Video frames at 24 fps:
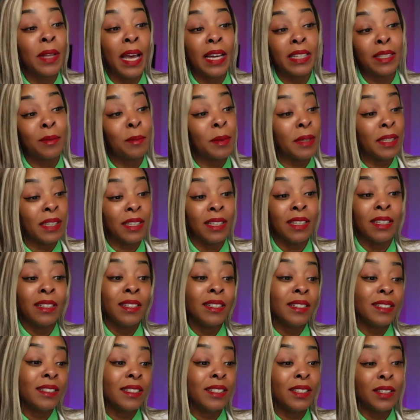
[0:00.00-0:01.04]
be,
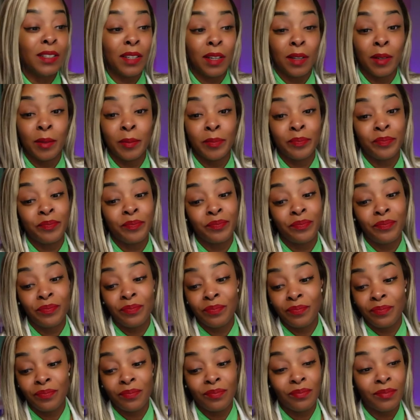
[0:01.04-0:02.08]
you know,
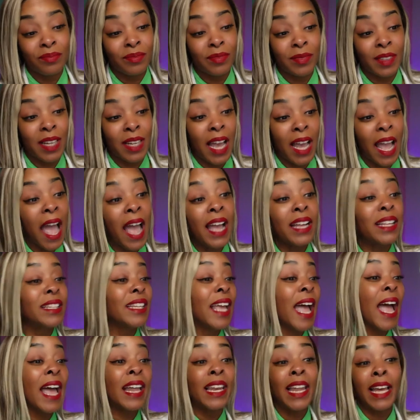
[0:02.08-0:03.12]
I
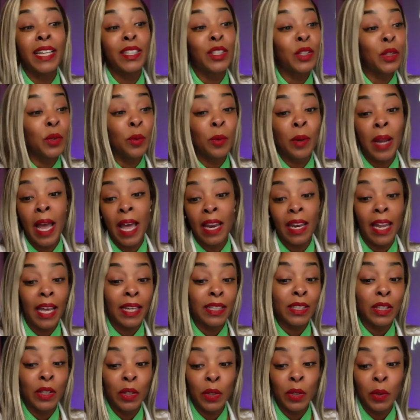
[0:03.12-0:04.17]
I like to do what I like to
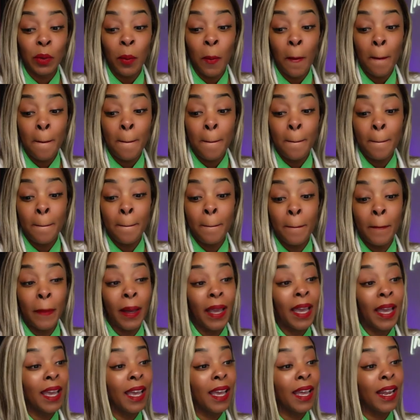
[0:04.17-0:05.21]
do.
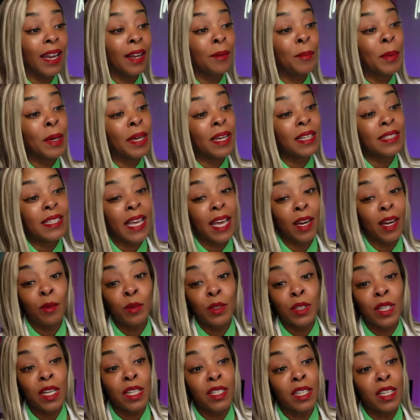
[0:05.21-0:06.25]
And because I don't
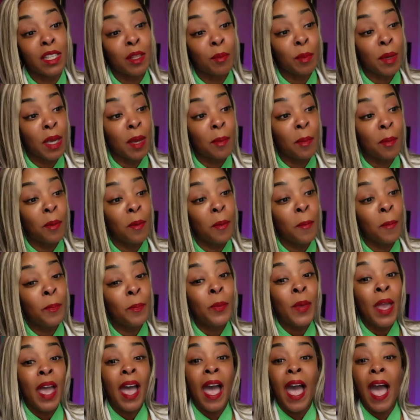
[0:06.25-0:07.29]
judge other people,
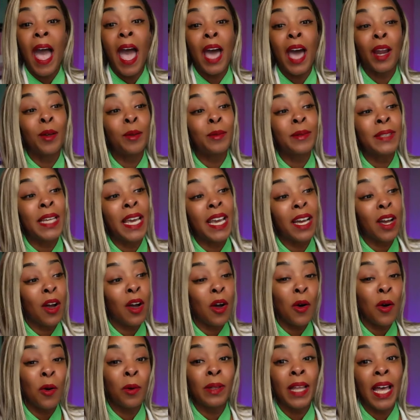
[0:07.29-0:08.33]
I don't take a
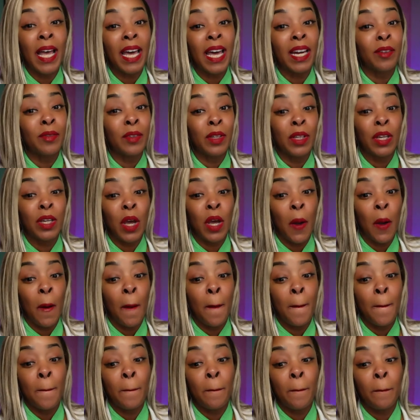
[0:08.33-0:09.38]
whole lot of, you know,
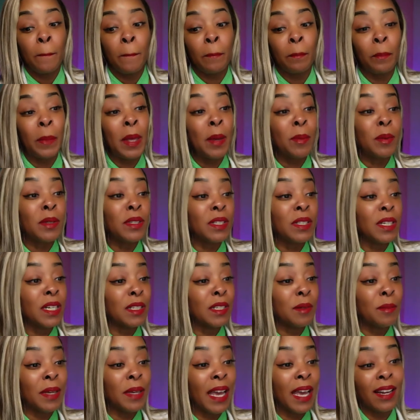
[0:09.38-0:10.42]
people judging
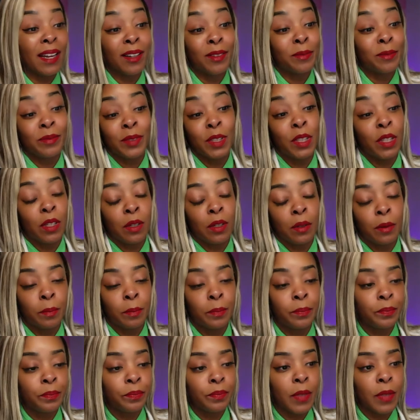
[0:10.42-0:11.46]
me. I don't, you know,
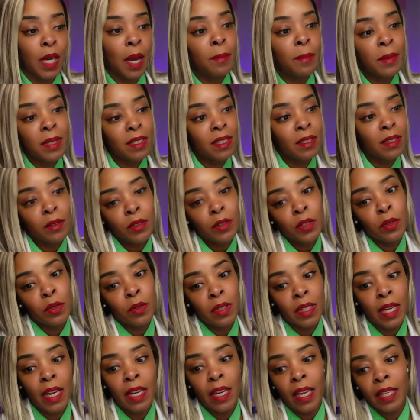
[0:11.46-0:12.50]
I'm just gonna do what
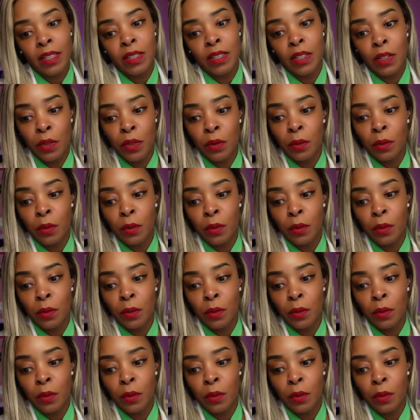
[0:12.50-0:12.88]
I like to do.